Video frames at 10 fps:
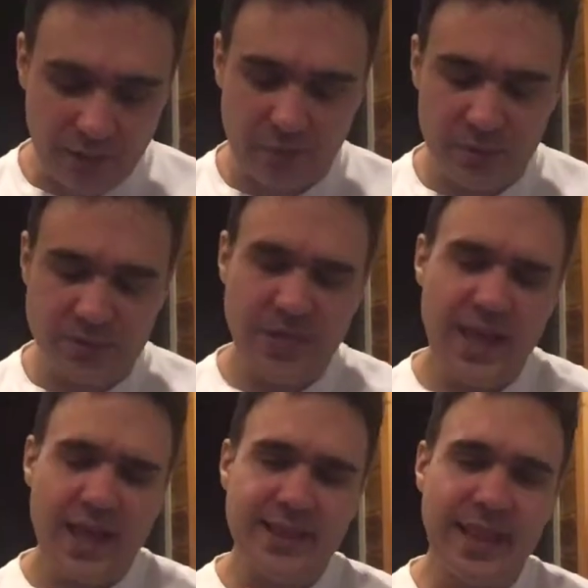In other words,
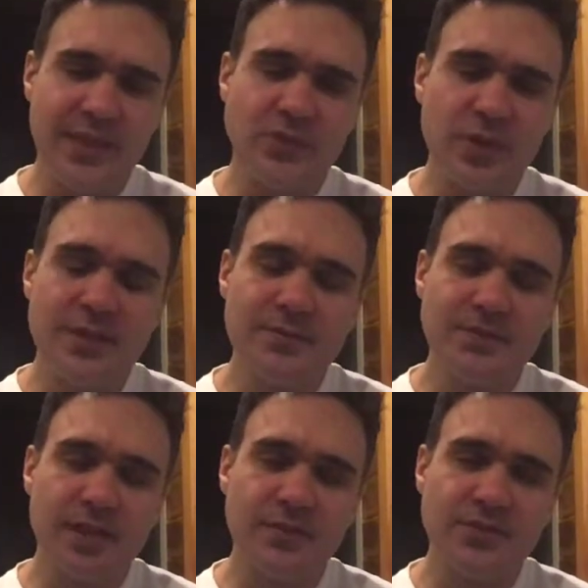they treat
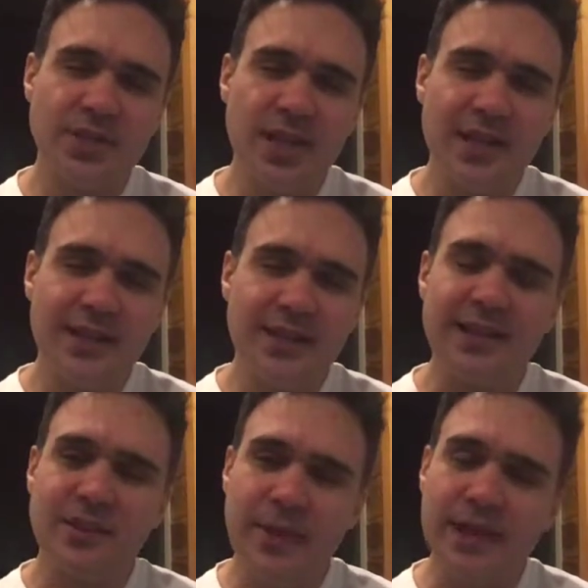themselves
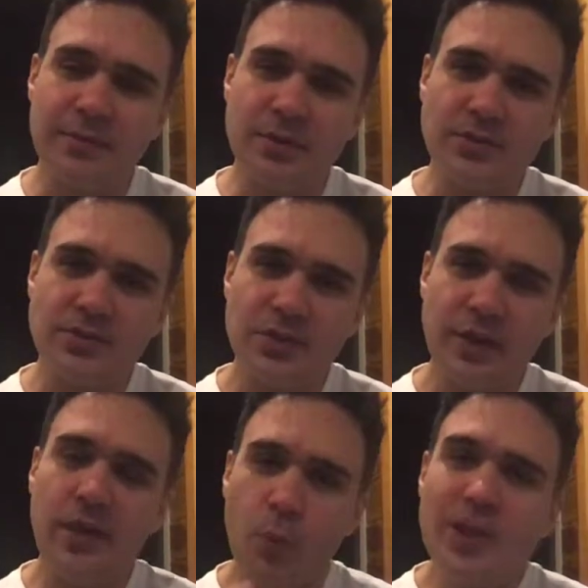like they're animals,
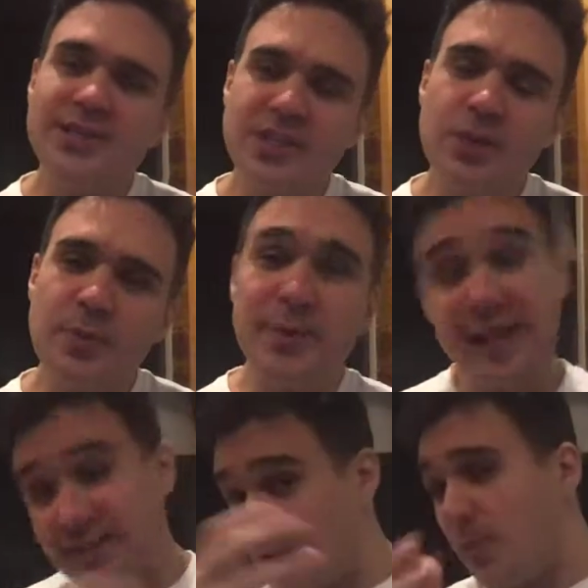right? What is a human
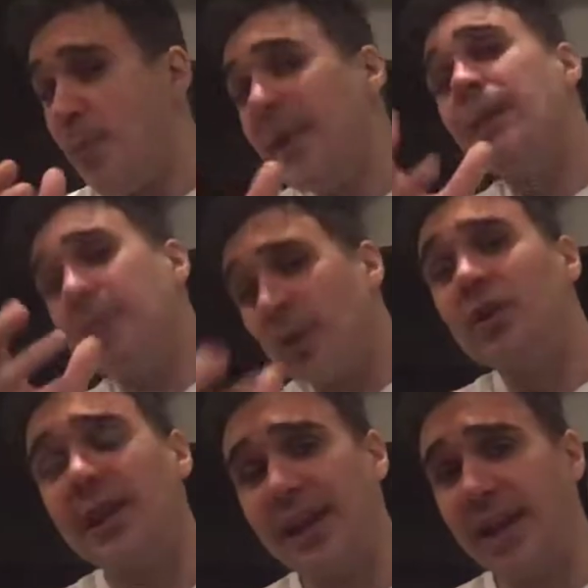being? Is a human being
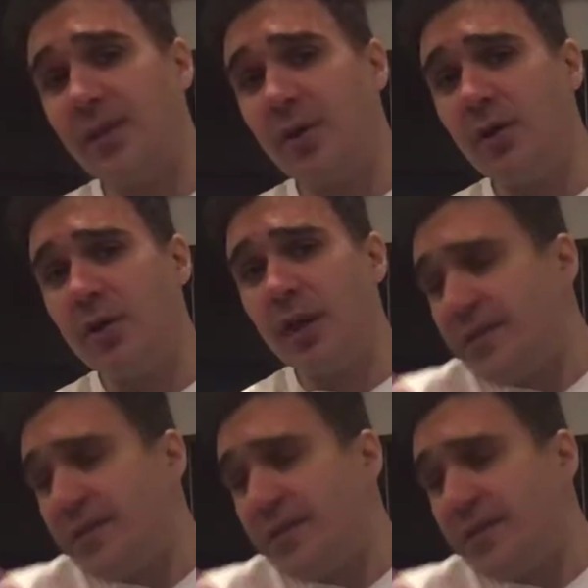merely an animal?